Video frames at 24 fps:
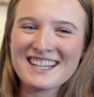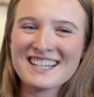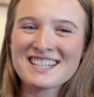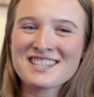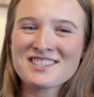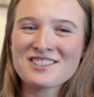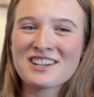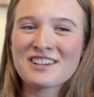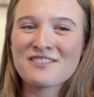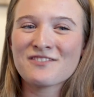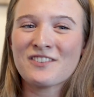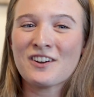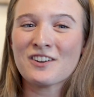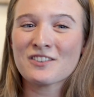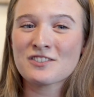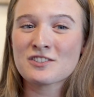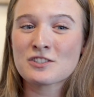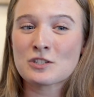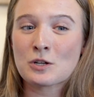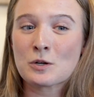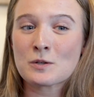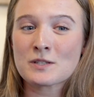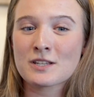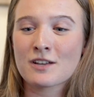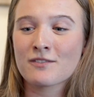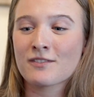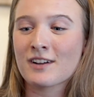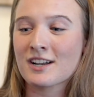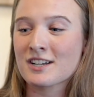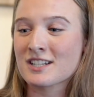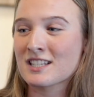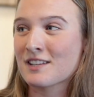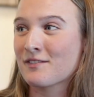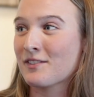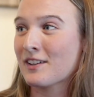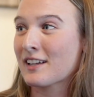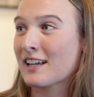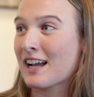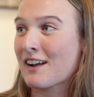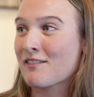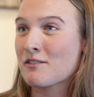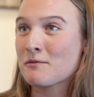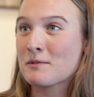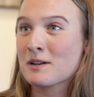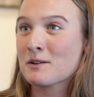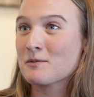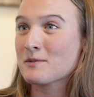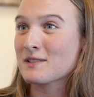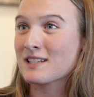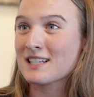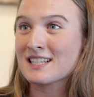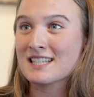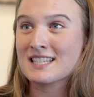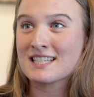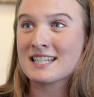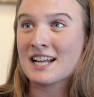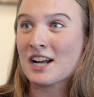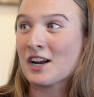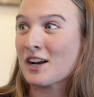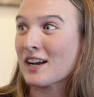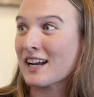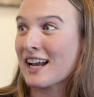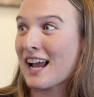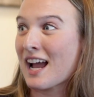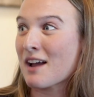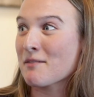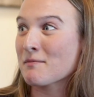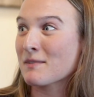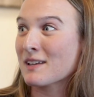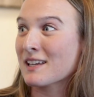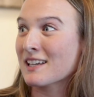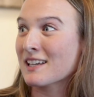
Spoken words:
And so I felt so self-conscious. I felt like everybody was like staring at me.